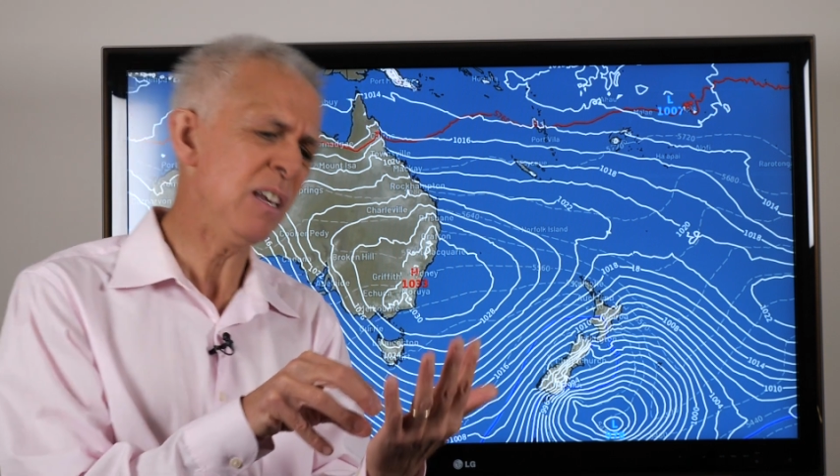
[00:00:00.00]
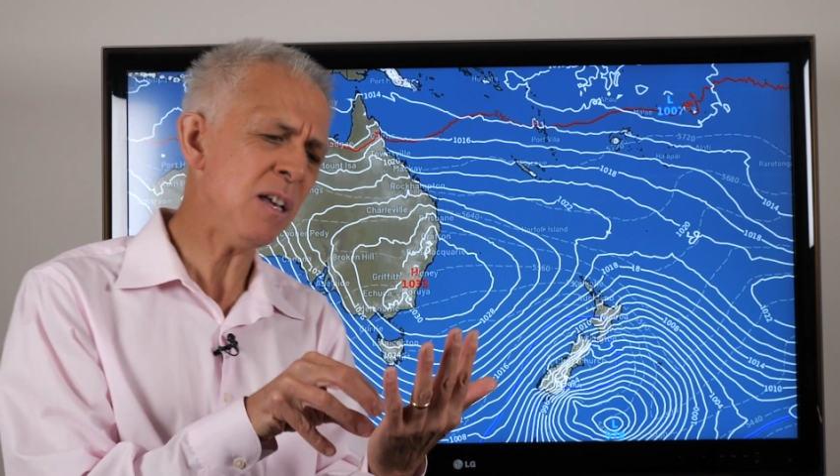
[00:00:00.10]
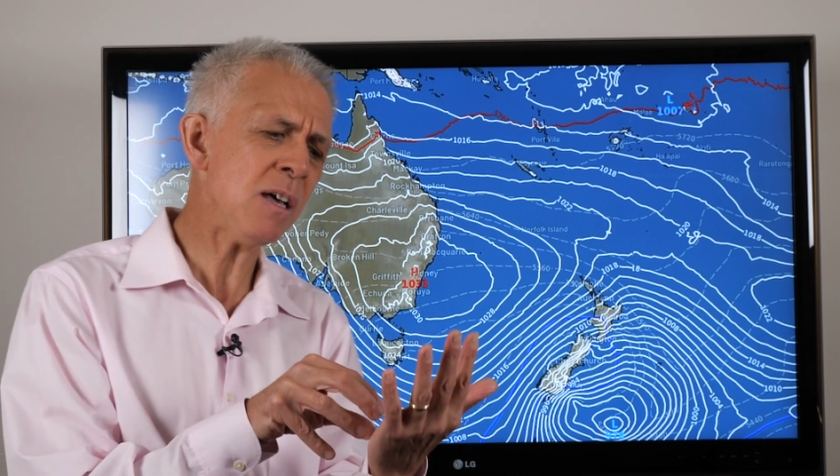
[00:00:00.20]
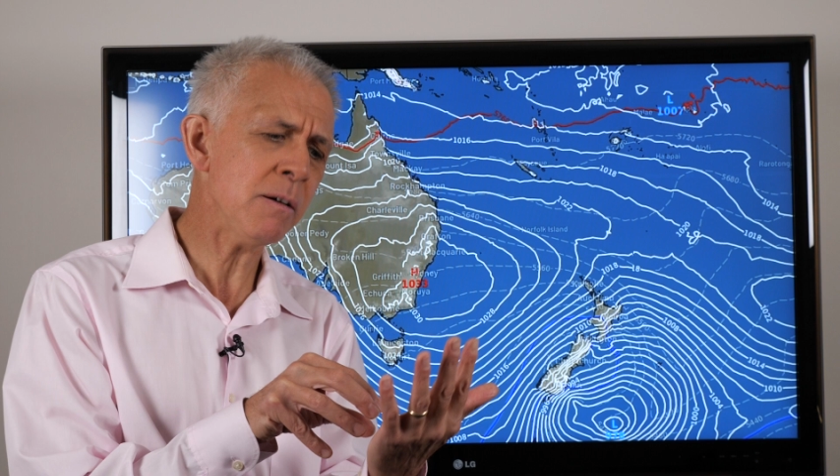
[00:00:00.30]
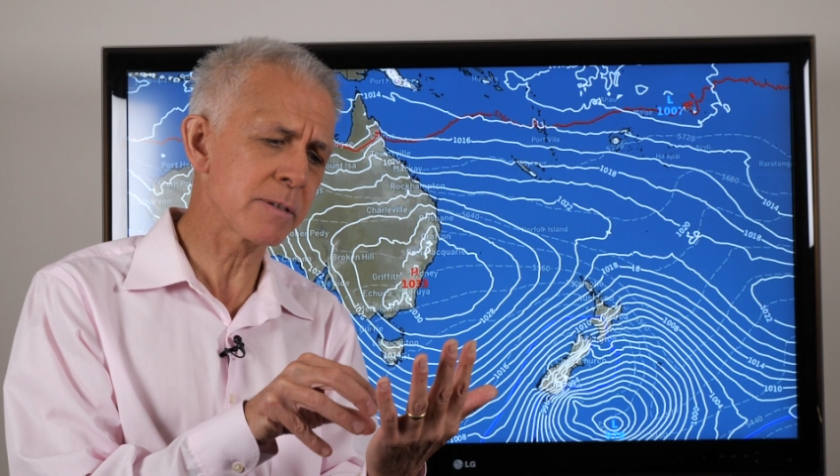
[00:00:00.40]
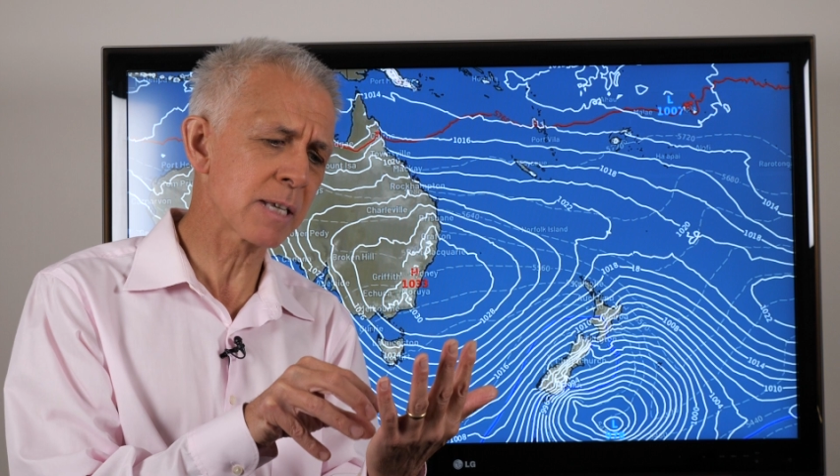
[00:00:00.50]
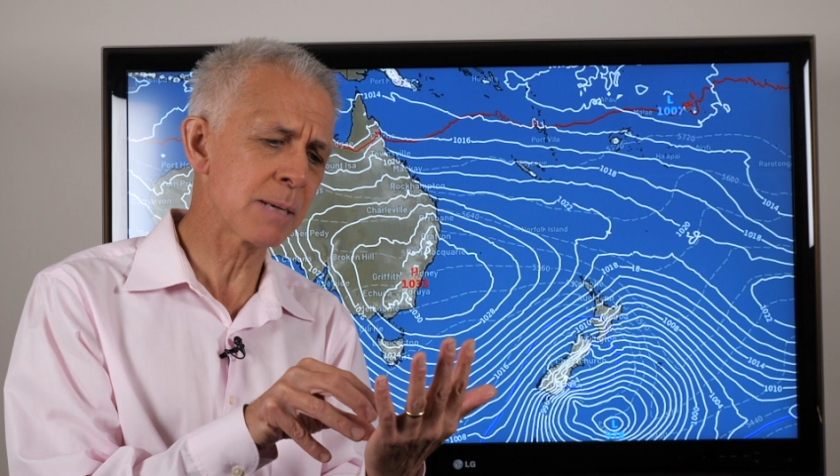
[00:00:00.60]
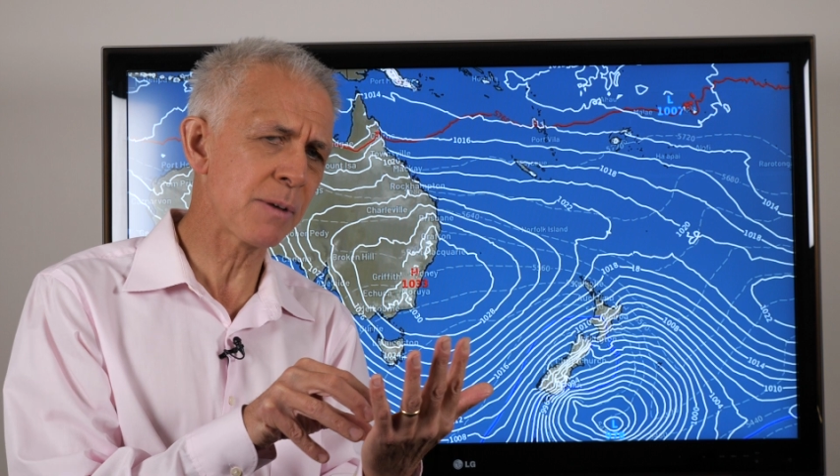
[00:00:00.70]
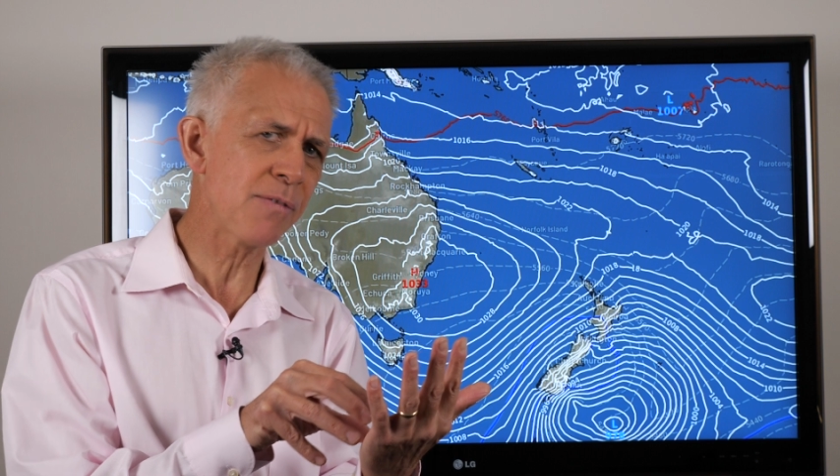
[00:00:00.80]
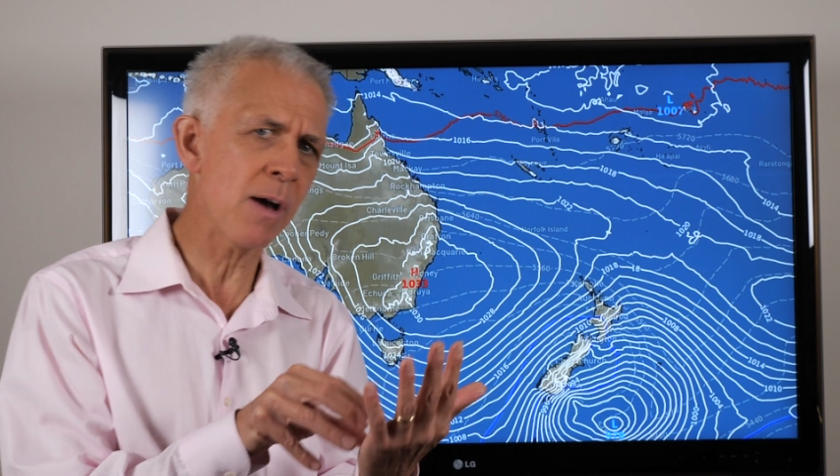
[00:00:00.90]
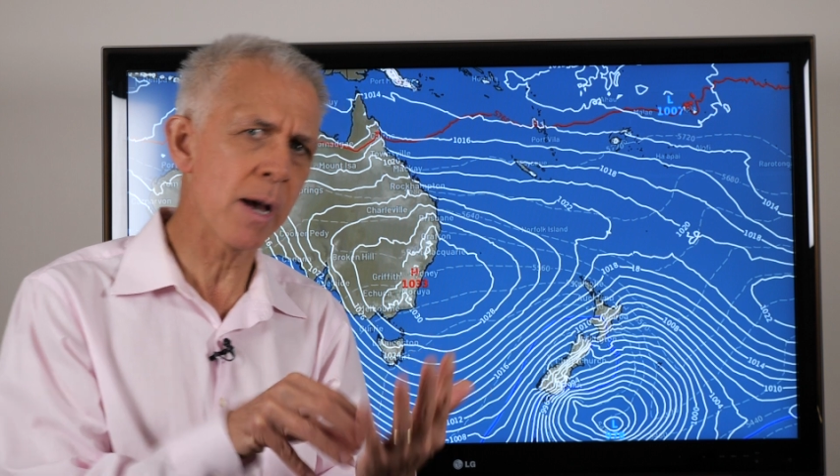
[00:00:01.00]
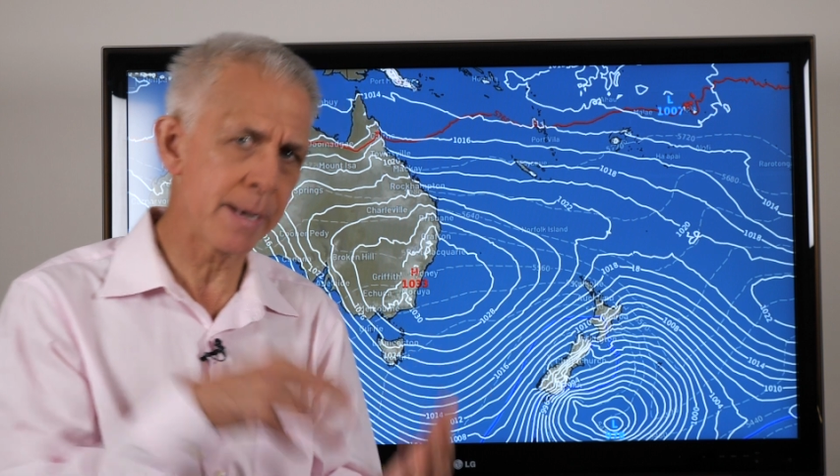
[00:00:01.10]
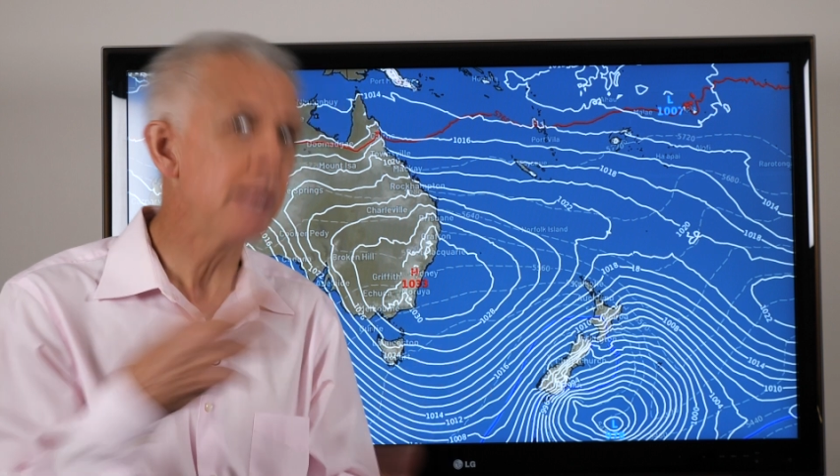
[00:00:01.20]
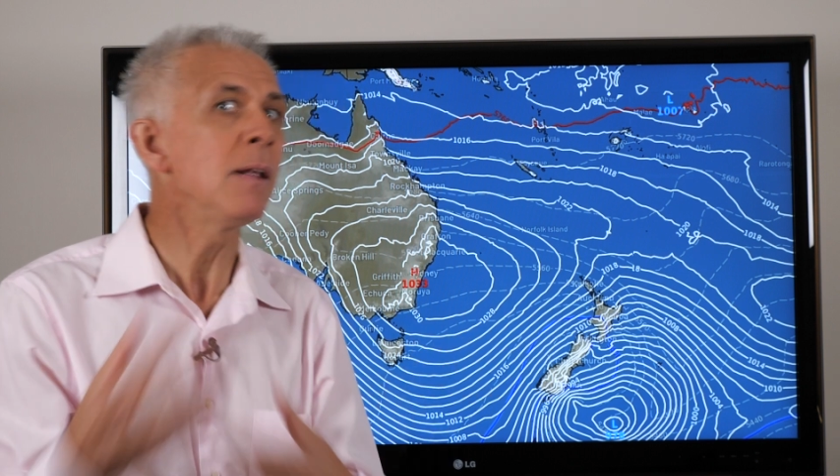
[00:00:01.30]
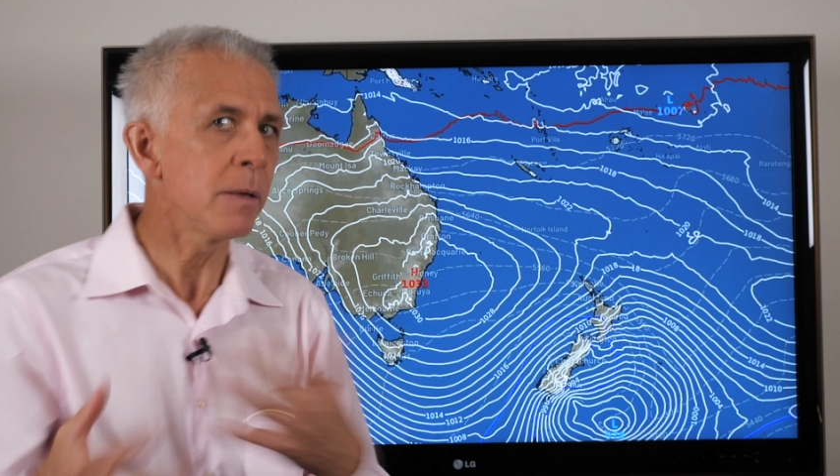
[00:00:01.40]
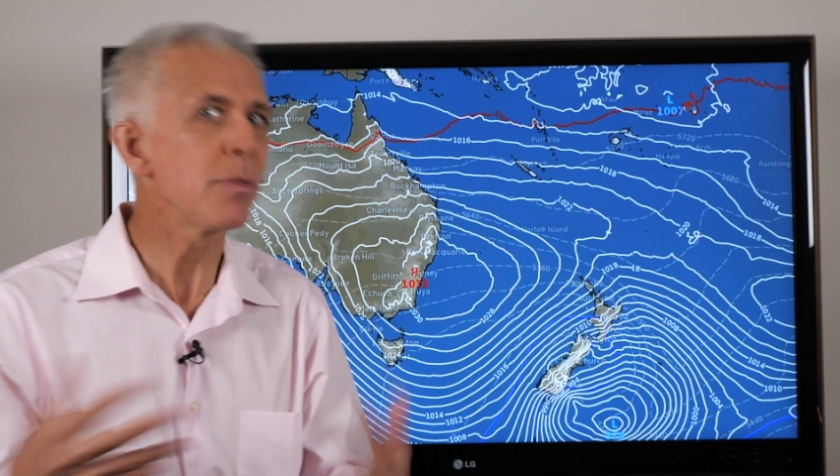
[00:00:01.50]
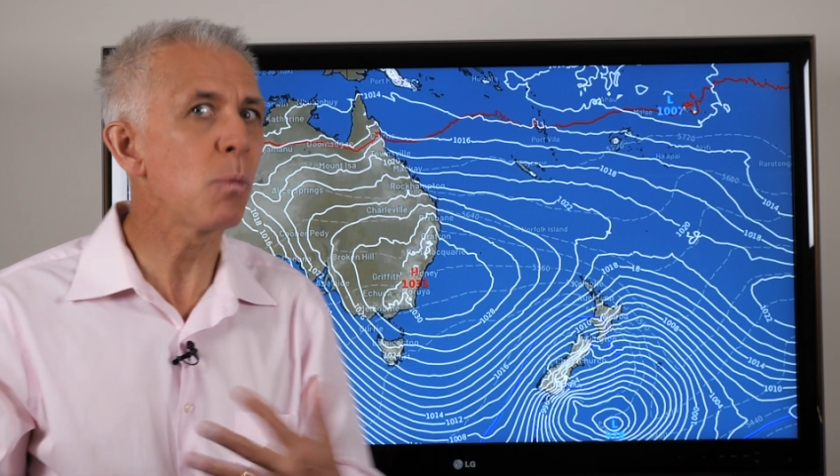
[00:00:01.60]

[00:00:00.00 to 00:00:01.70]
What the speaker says: oh, it's going to be fine. The